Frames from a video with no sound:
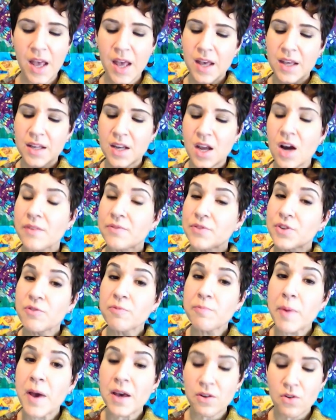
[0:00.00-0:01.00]
Now, if
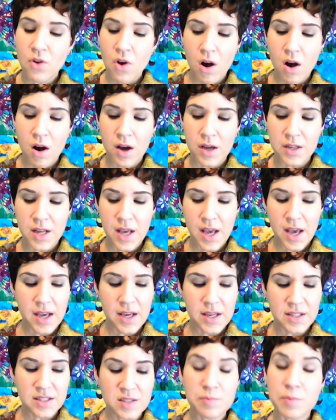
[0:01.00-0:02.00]
you've been on
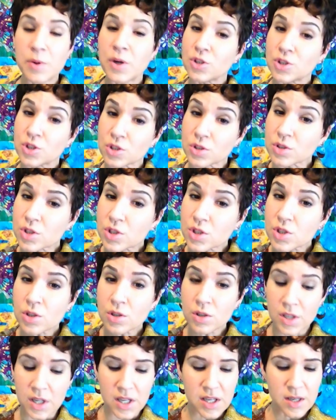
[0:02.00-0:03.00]
a spiritual
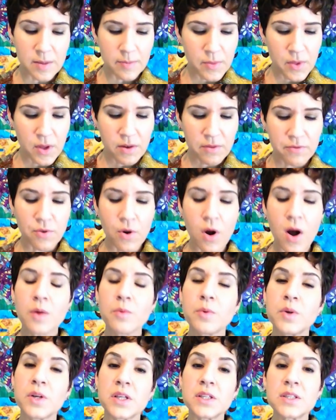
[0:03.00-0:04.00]
journey, frog
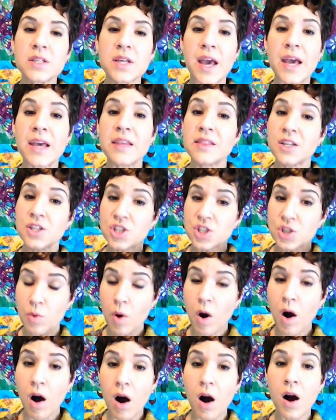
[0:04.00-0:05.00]
would indicate that you
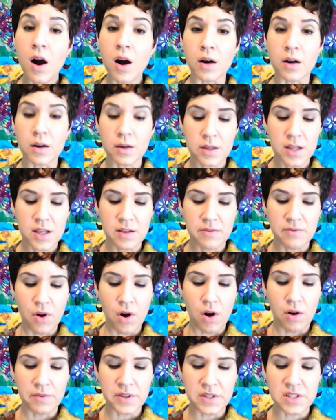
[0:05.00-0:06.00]
are
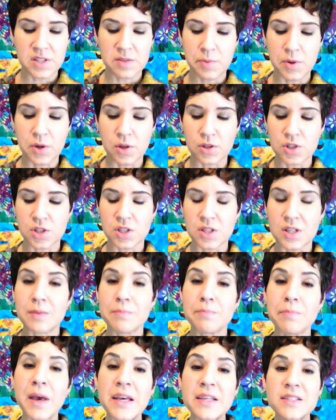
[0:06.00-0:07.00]
evolving spiritually.
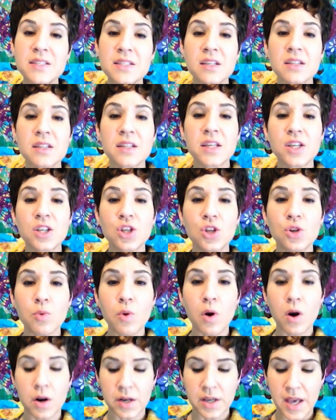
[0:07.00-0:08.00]
Basically, you
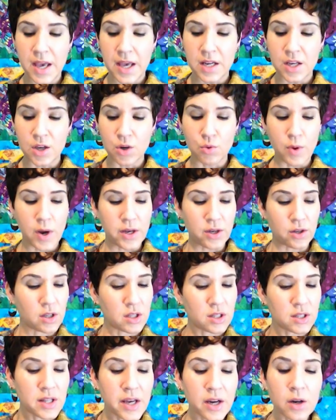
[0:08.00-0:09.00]
are gaining greater
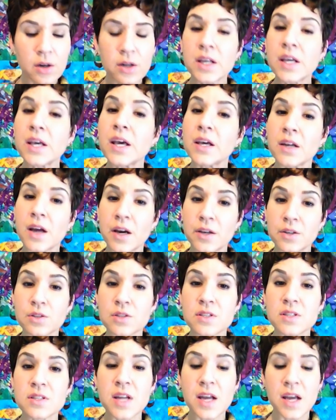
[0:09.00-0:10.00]
clarity and
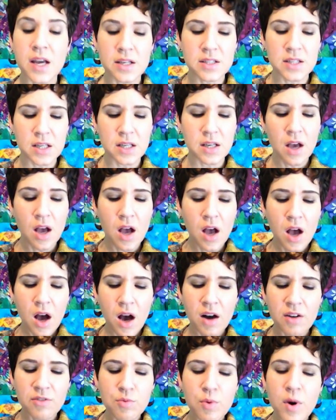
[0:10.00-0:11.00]
understanding
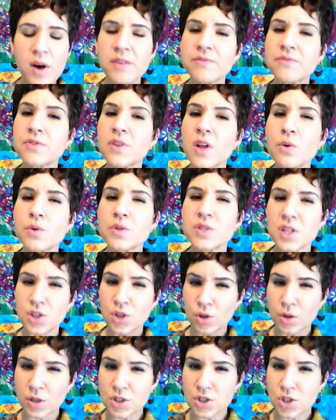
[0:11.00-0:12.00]
of what flows in
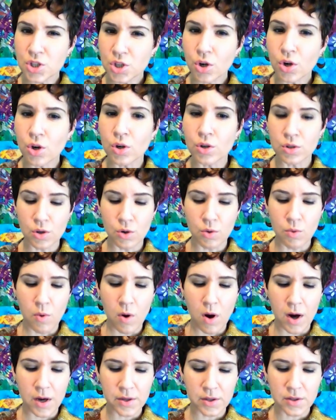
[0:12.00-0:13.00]
your internal
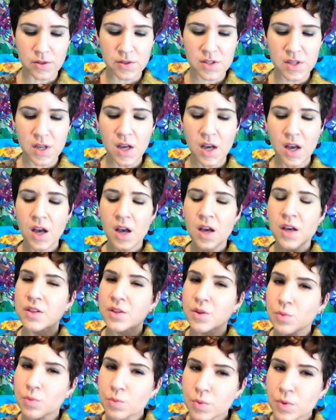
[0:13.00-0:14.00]
waters.
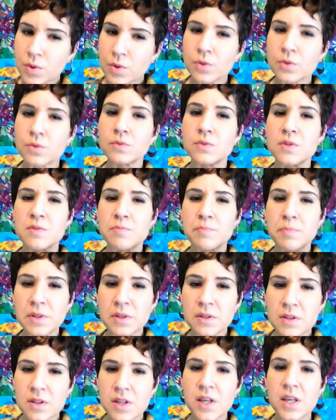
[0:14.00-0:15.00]
The wounds,
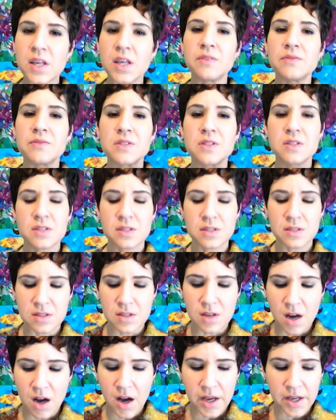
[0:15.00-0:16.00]
beliefs,
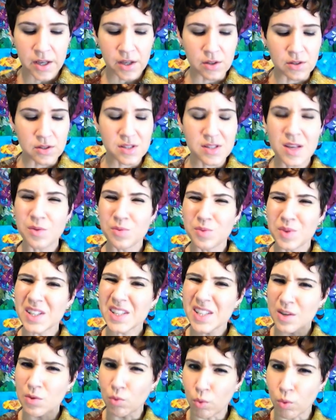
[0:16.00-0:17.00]
desires that
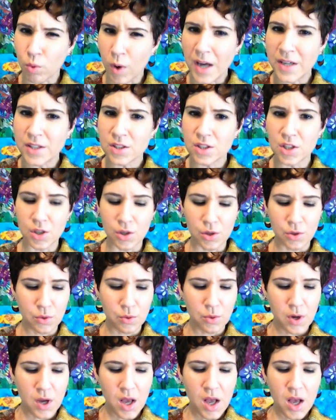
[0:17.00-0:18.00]
really run you,
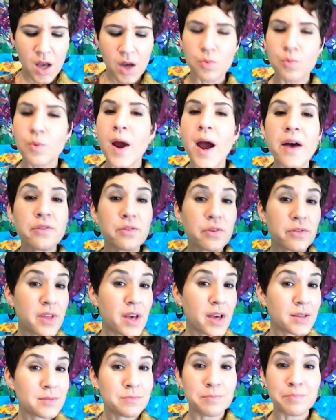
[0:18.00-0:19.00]
rather
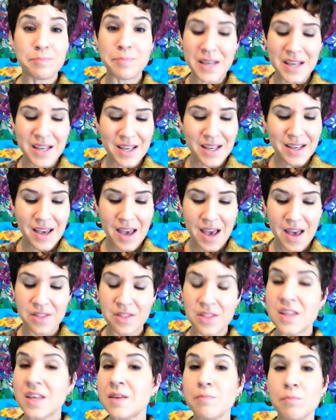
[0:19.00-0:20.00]
than being
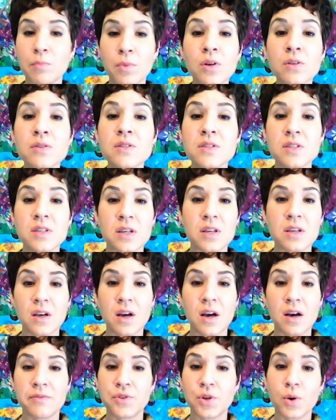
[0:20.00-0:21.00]
at the mercy
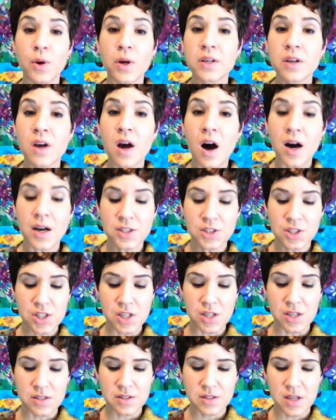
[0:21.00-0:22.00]
of your
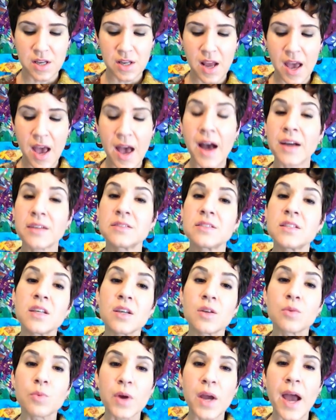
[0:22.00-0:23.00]
unconscious and acting
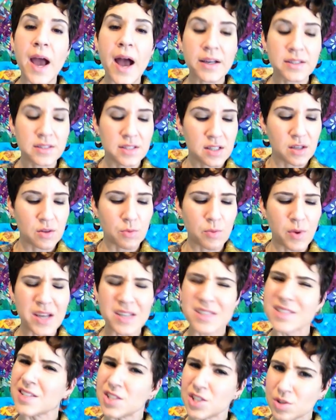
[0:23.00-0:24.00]
and reacting in
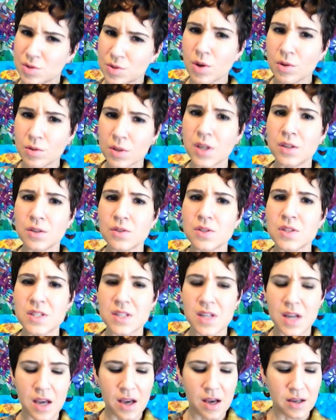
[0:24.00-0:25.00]
ways that you don't
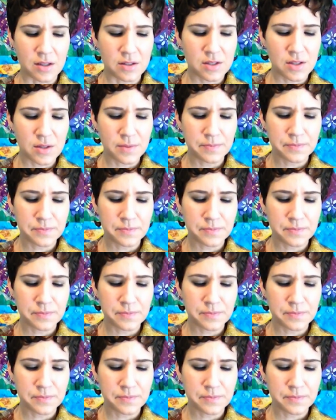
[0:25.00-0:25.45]
understand.